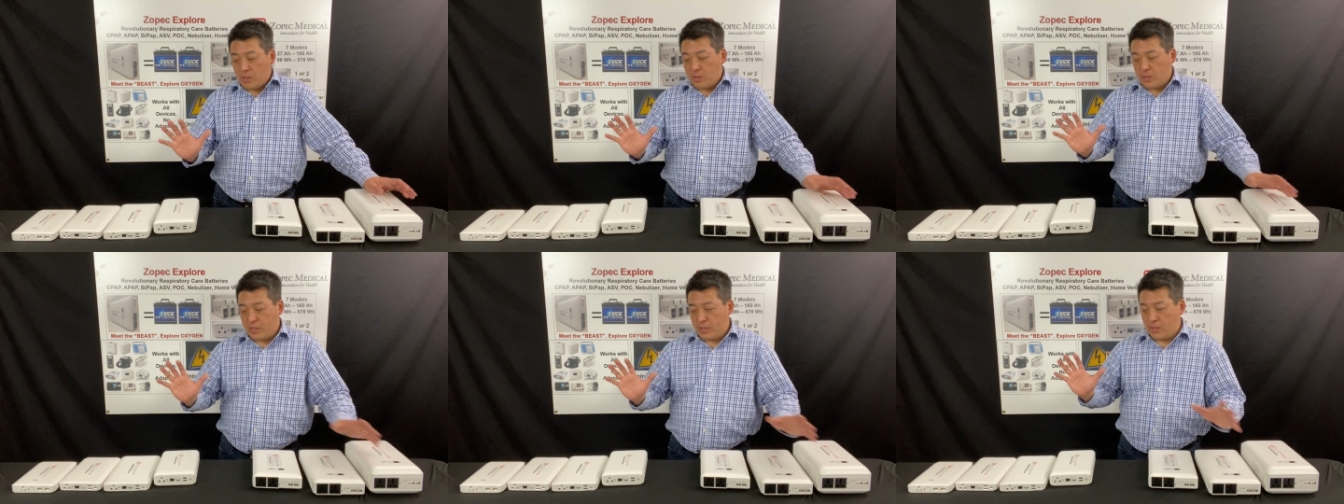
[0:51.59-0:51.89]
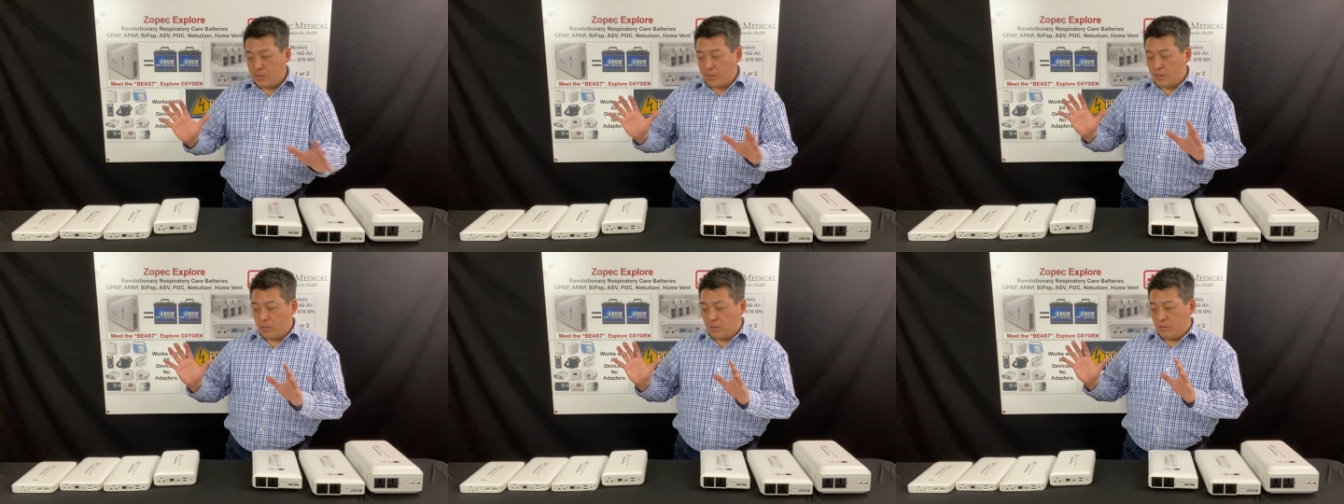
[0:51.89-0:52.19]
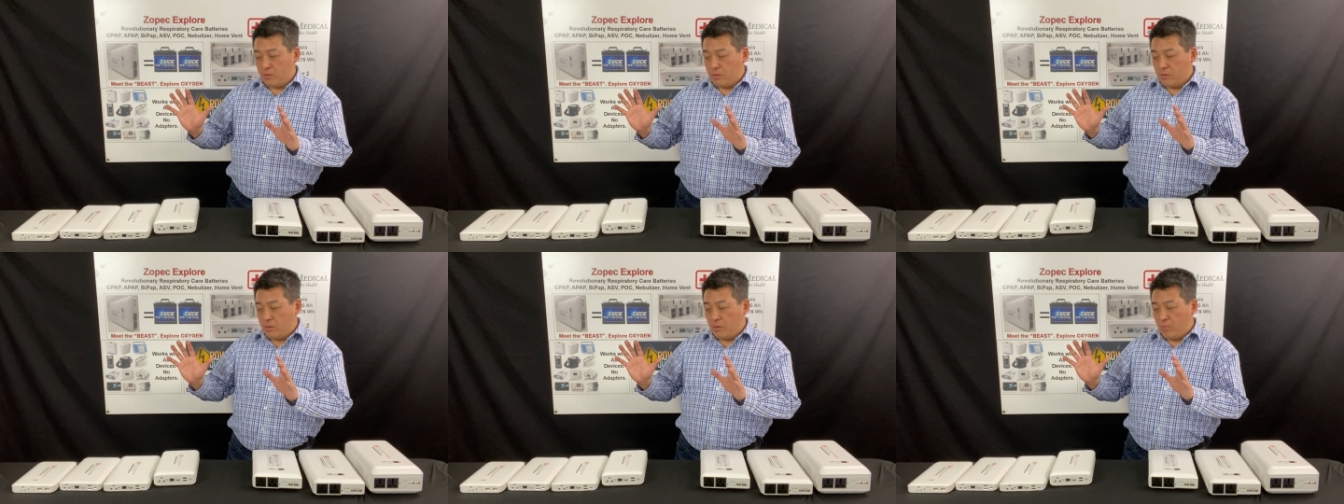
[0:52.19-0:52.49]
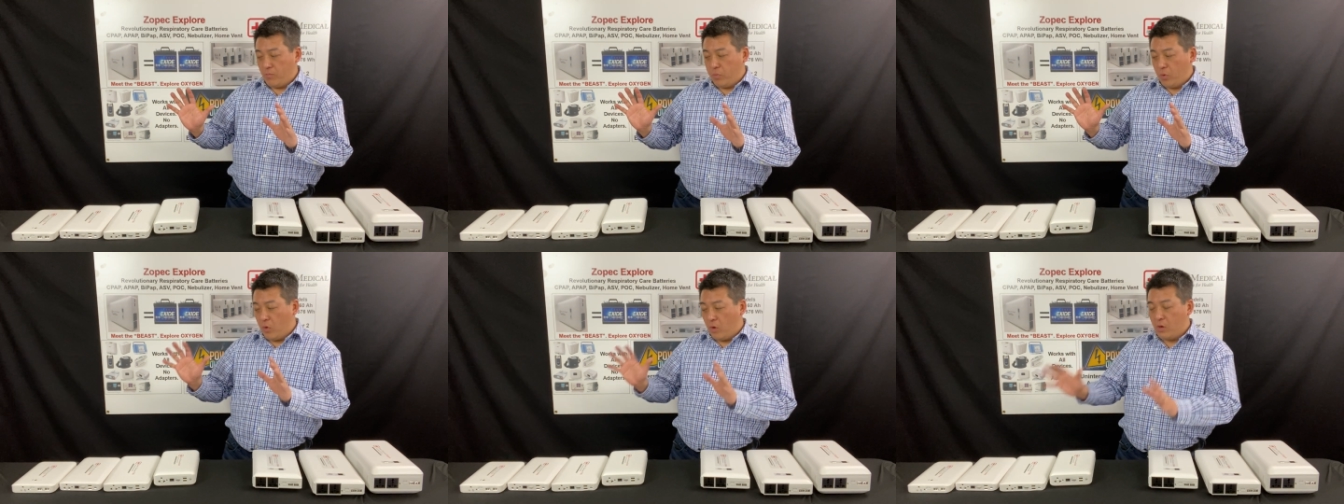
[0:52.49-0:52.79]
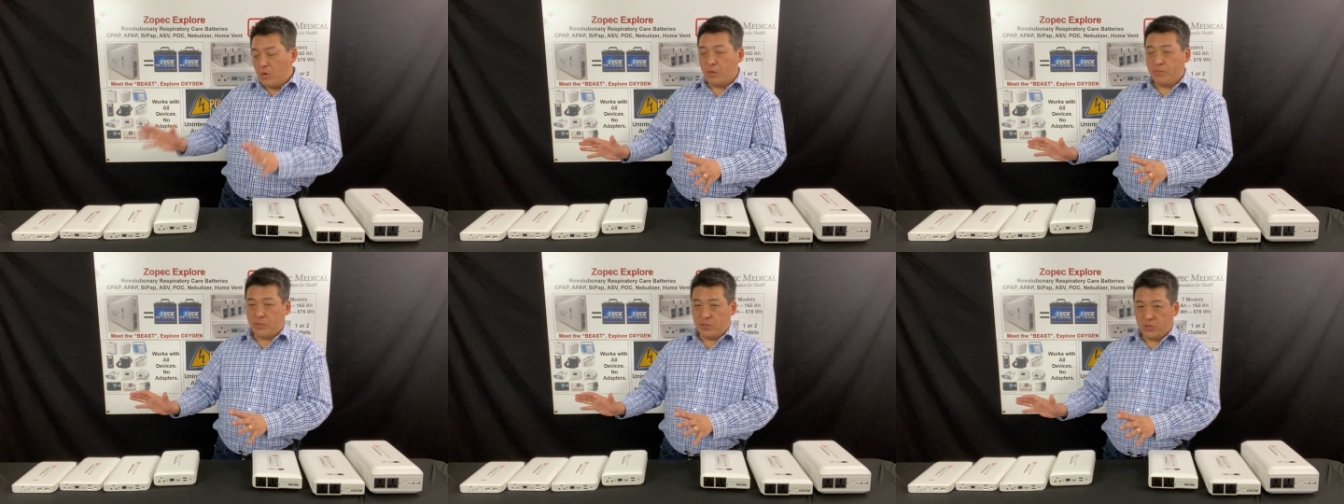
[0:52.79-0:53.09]
The
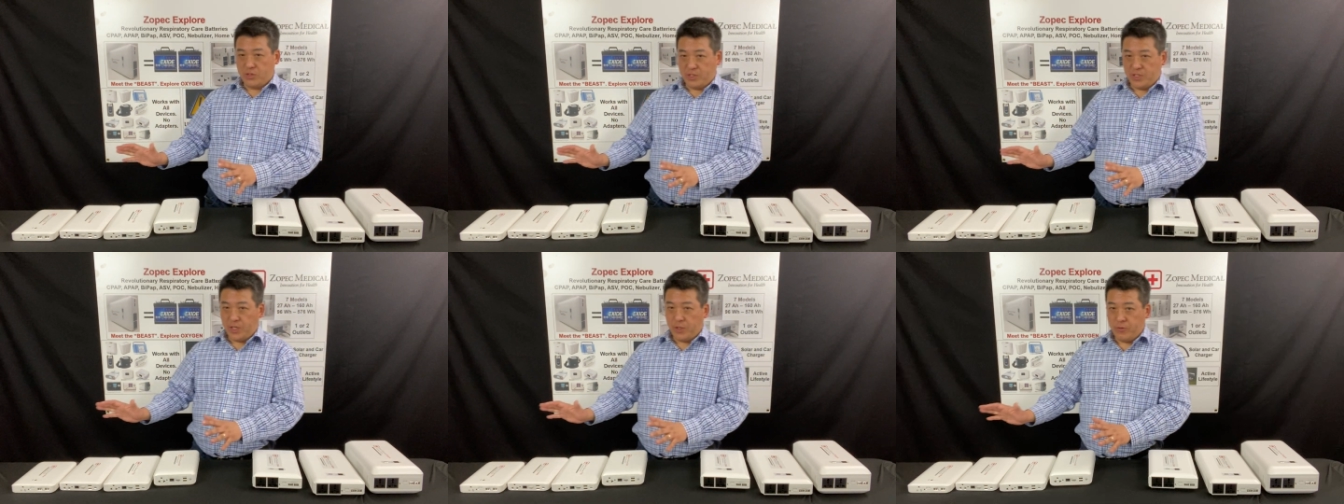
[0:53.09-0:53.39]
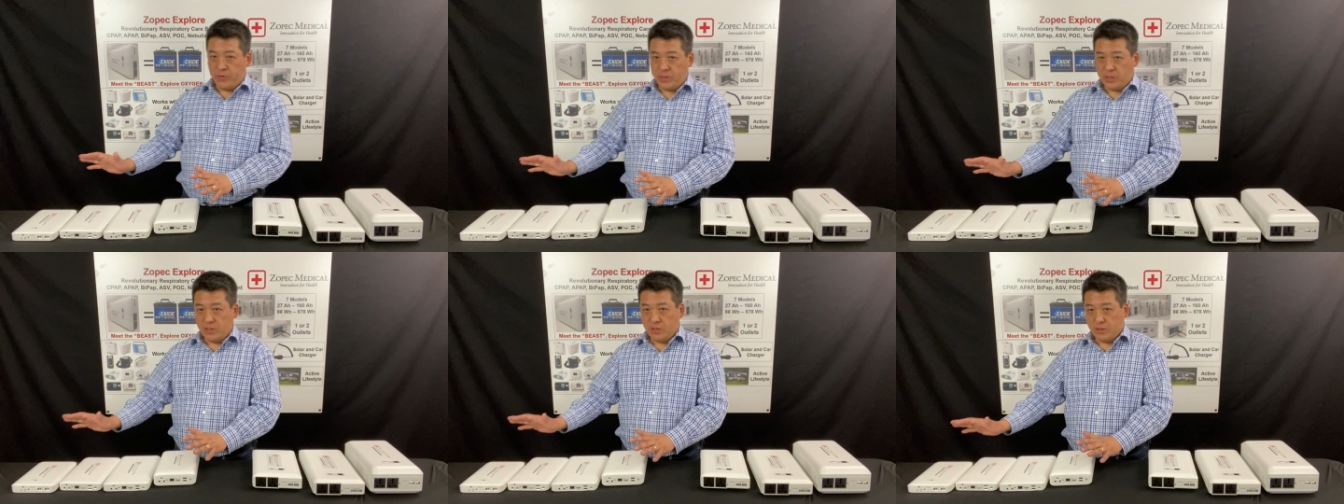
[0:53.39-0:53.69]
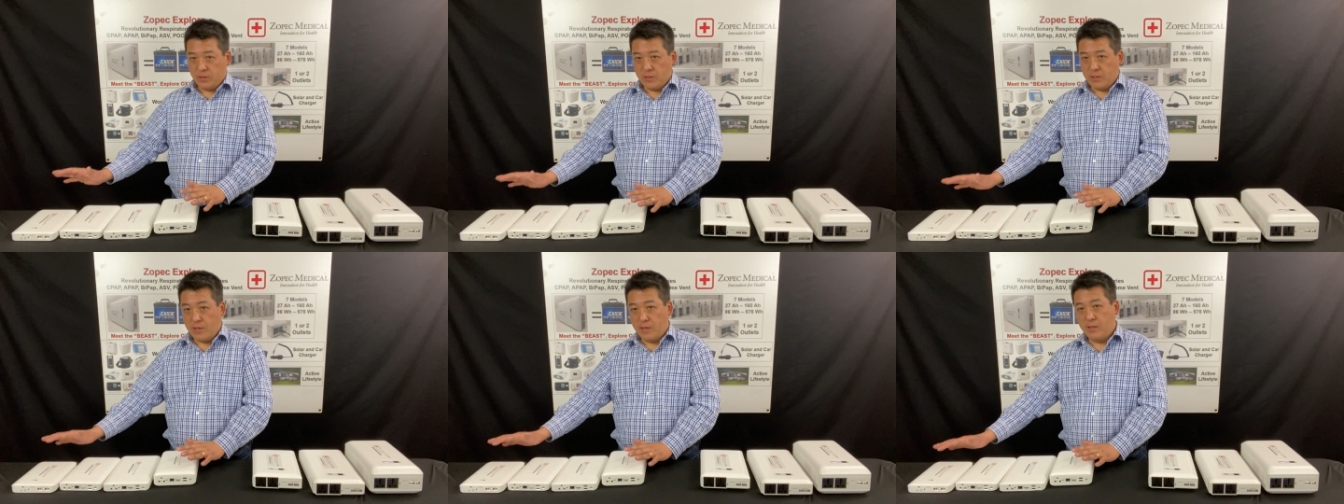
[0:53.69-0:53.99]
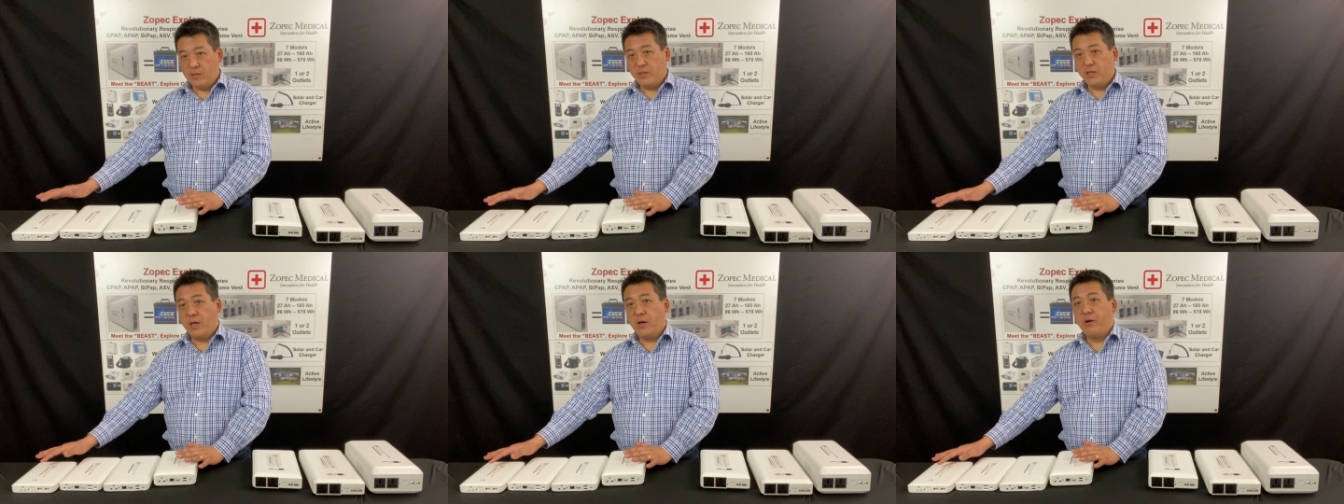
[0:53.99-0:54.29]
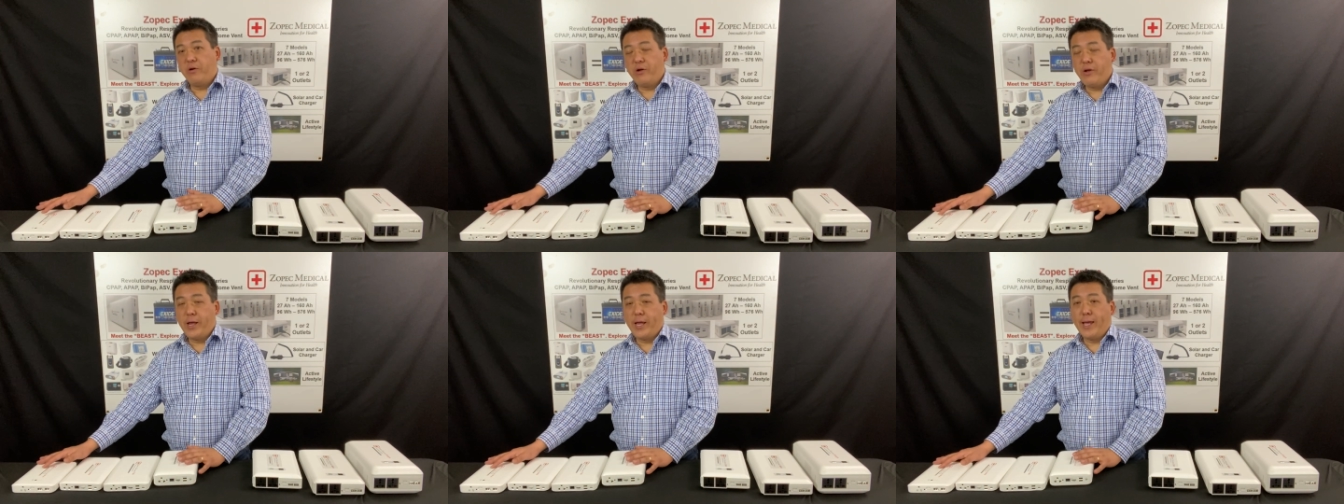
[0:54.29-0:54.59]
portable series, on the
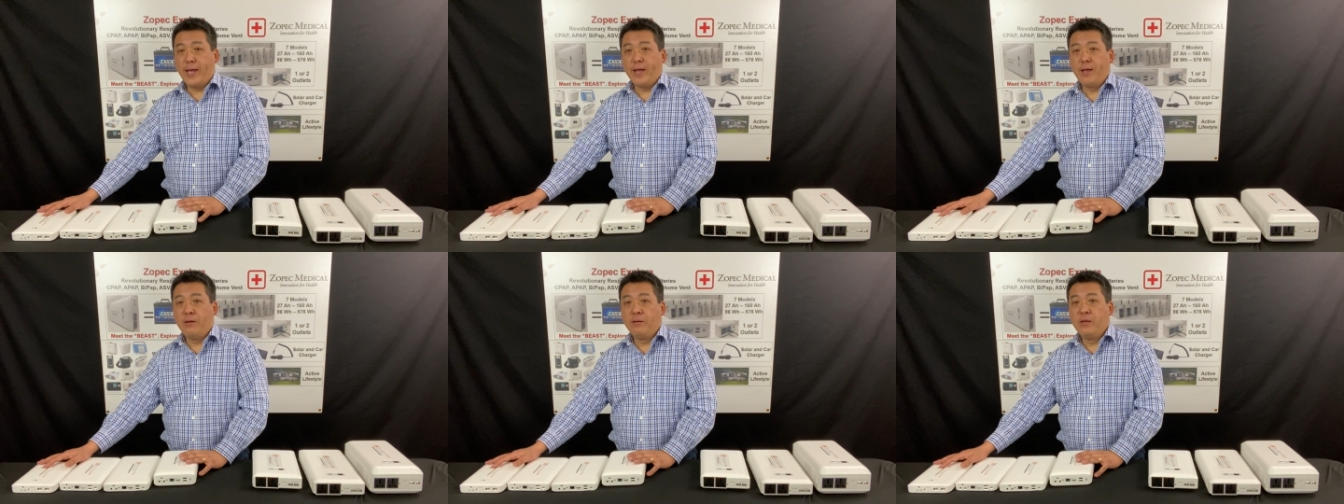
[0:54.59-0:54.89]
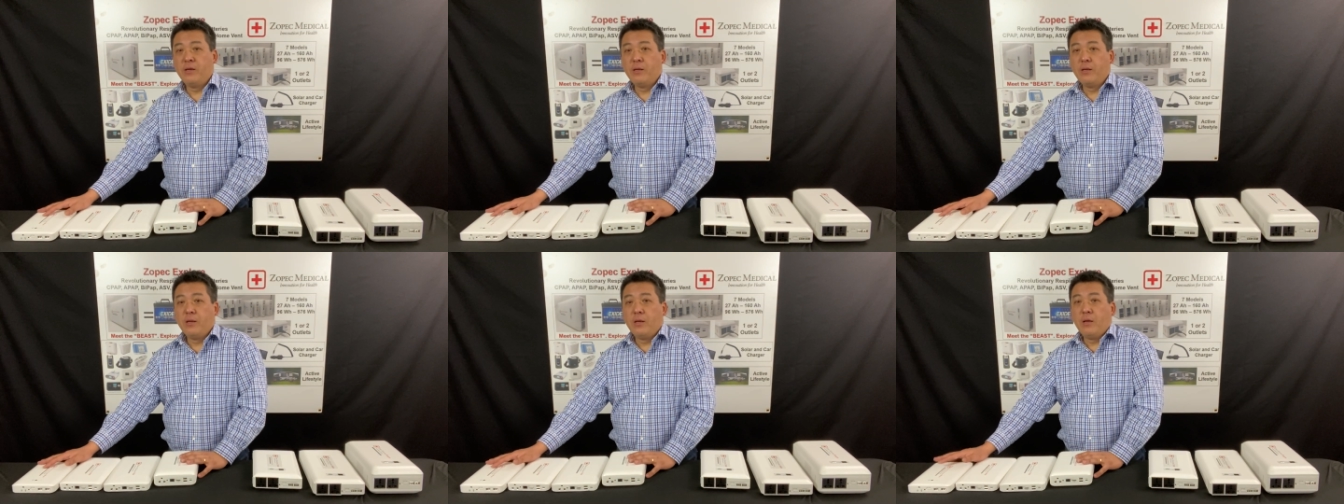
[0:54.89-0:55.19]
other hand,